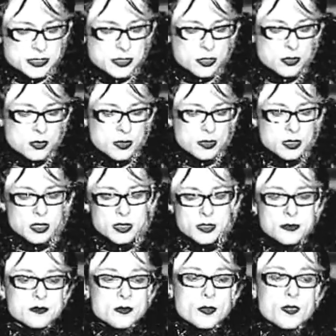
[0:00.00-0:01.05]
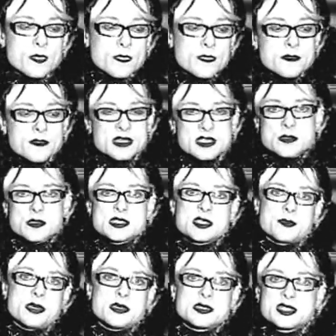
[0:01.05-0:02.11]
And so
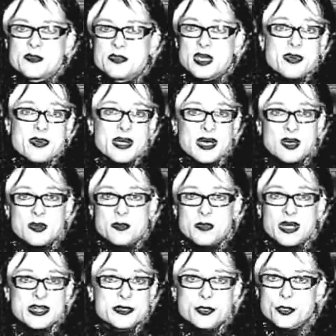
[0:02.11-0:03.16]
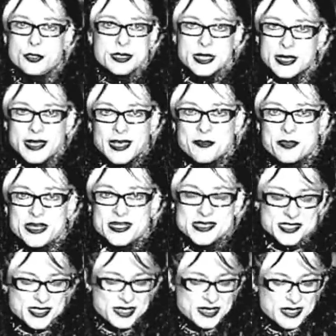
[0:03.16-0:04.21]
this was supposed to be about my nerdy
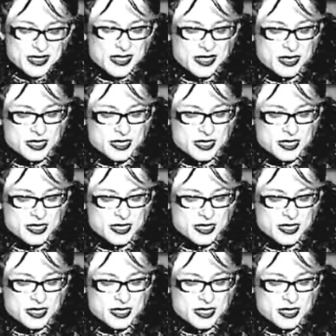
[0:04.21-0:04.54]
habits,